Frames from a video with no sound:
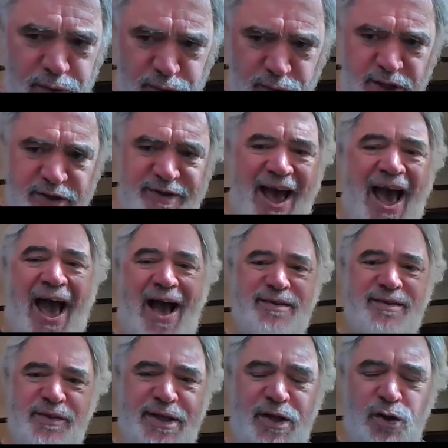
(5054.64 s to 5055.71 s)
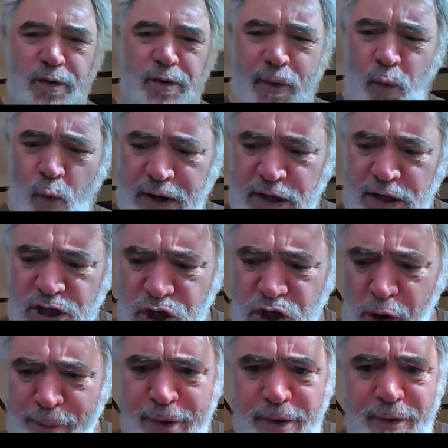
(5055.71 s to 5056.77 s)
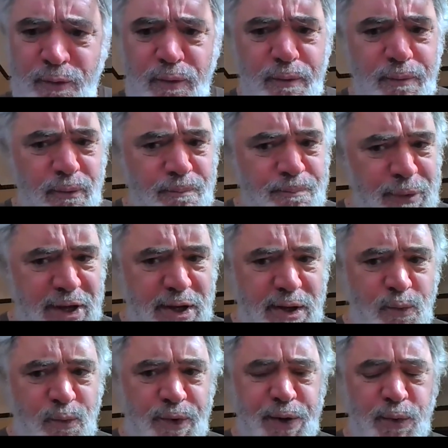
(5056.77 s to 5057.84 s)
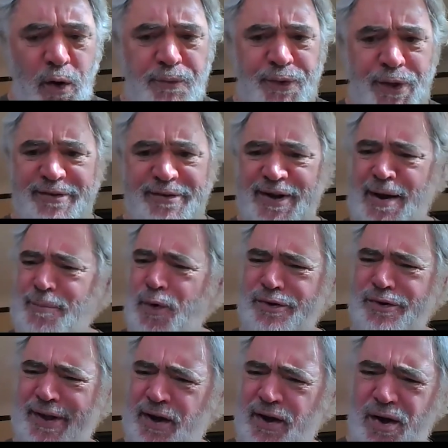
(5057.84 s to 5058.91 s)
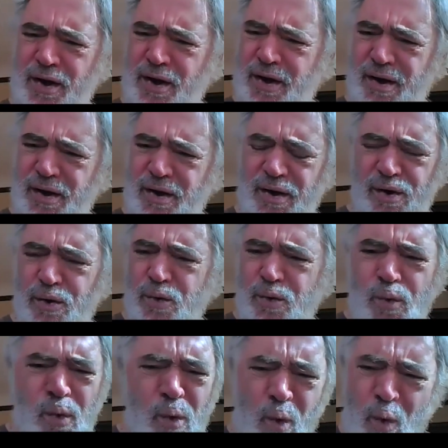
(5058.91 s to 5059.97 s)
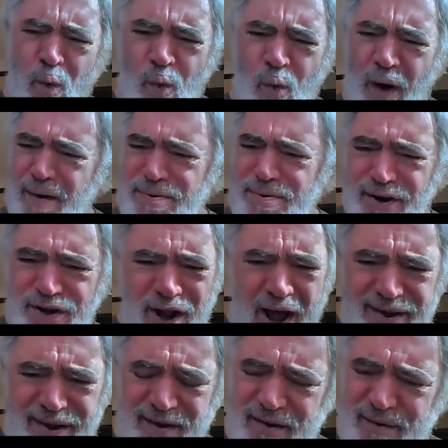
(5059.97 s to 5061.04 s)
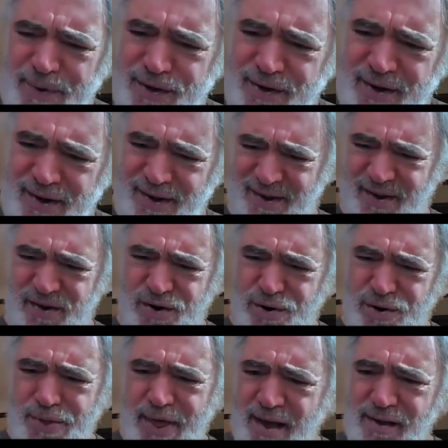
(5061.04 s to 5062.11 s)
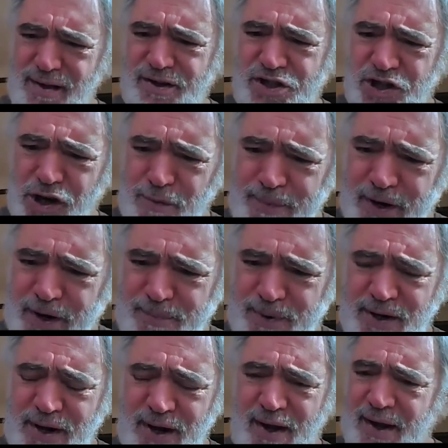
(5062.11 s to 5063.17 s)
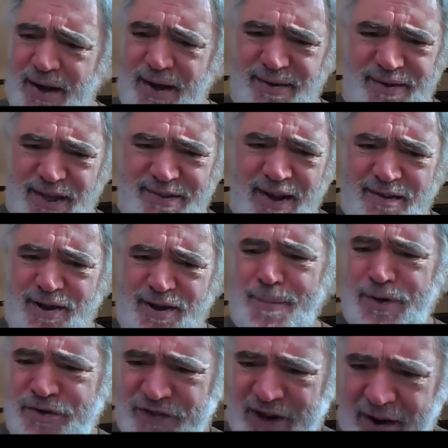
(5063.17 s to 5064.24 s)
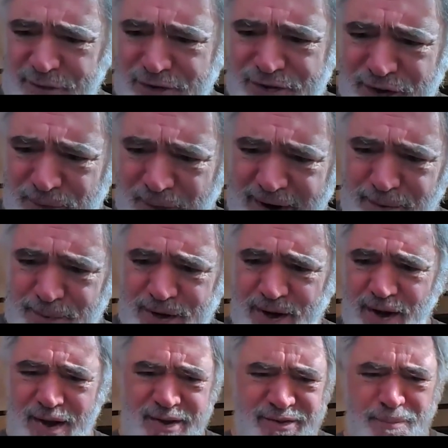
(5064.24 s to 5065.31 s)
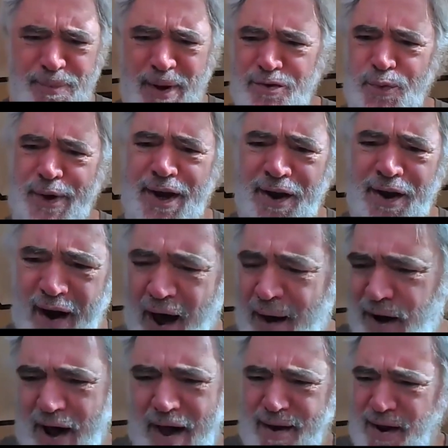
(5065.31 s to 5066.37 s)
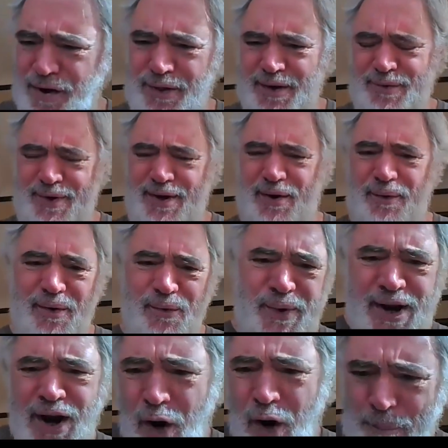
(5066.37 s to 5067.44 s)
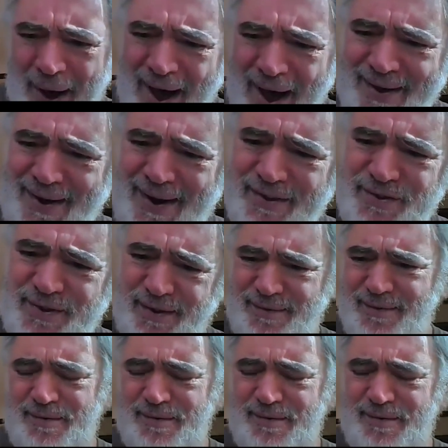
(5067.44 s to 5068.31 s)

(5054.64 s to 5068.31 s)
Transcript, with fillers: this act, and they talk about what did Sherman mean when he wrote this, and I'm always like, well, I didn't. I mean, who the hell is Sherman? I mean, he's, he's not Thomas Jefferson, right? I mean, sometimes we can. I, I don't think you know we can go back and ask